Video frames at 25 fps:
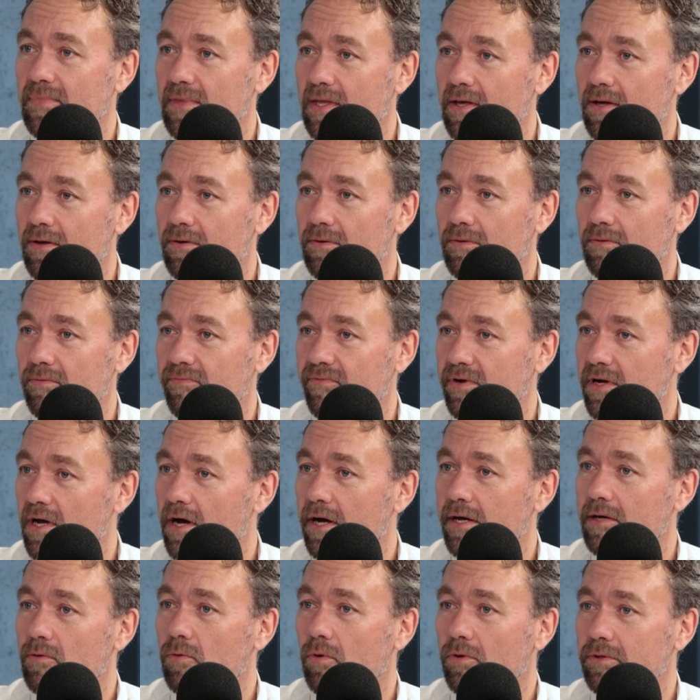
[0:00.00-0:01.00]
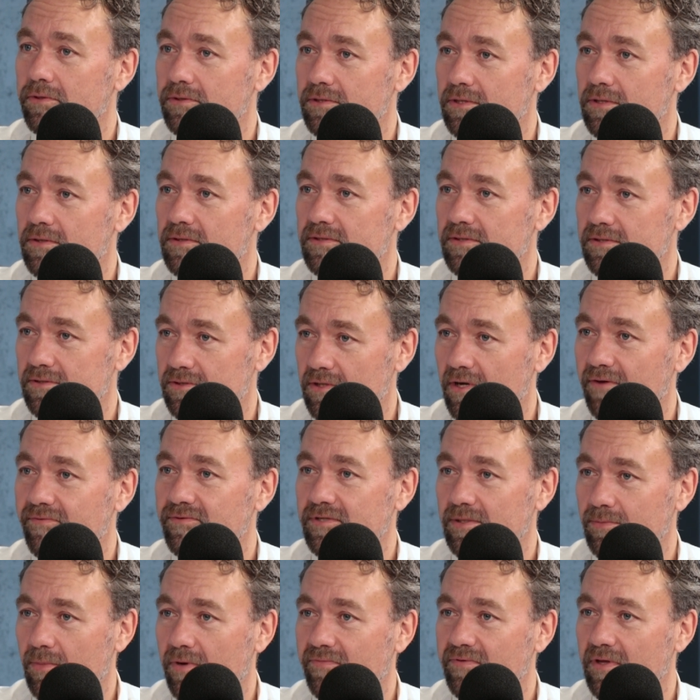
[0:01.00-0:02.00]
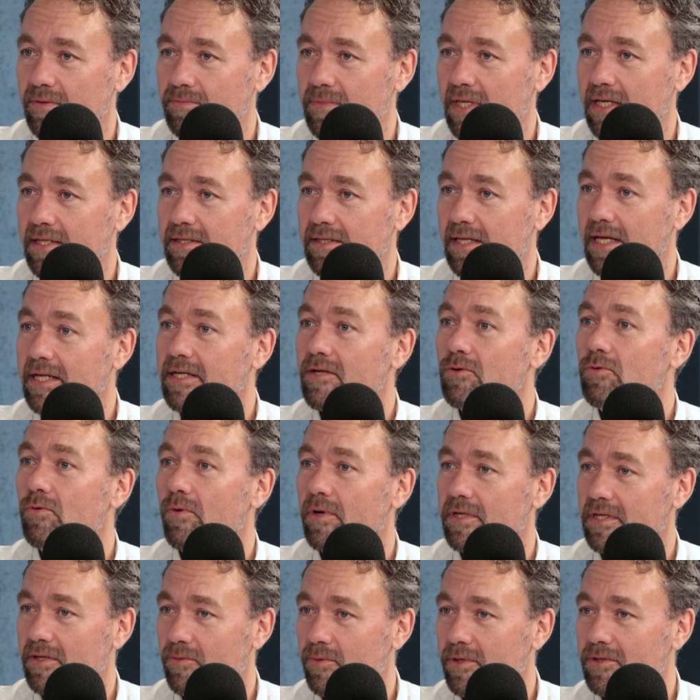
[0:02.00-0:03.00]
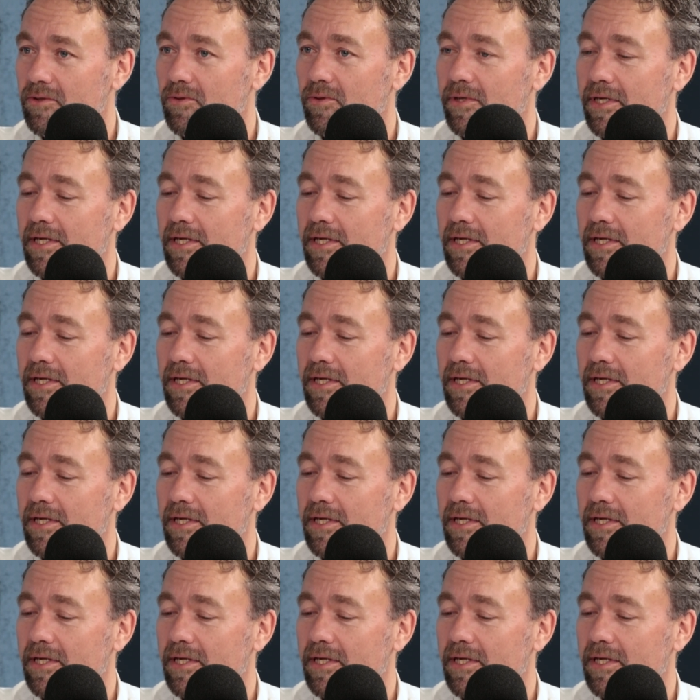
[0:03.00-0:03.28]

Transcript: Very high quality stuff. Some of them, they knew what they were doing.